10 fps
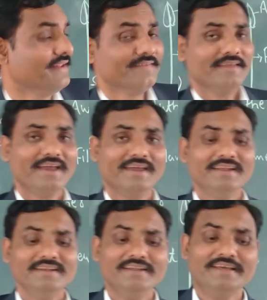The
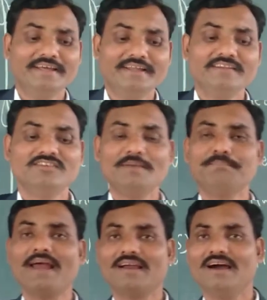
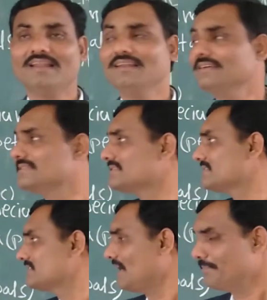receptacle
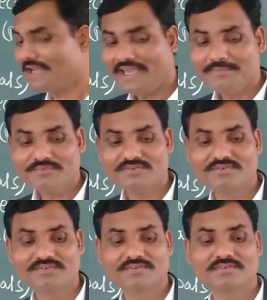
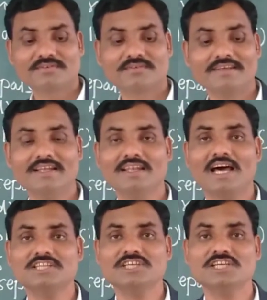sometimes
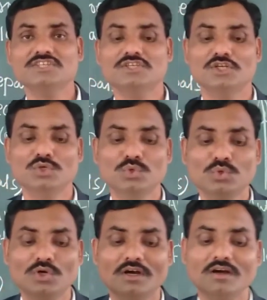enlarges
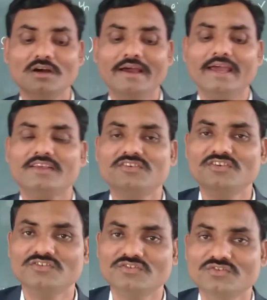into
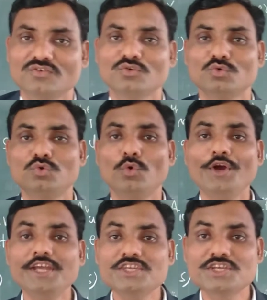axis to
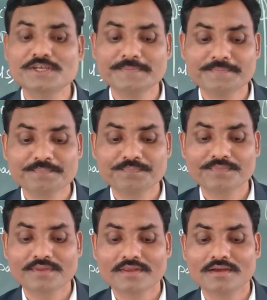which
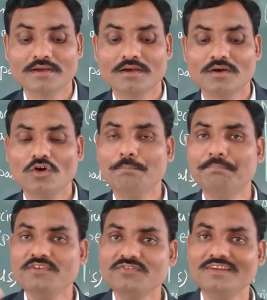a
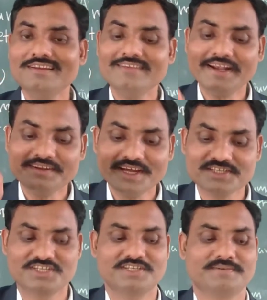pistil is attached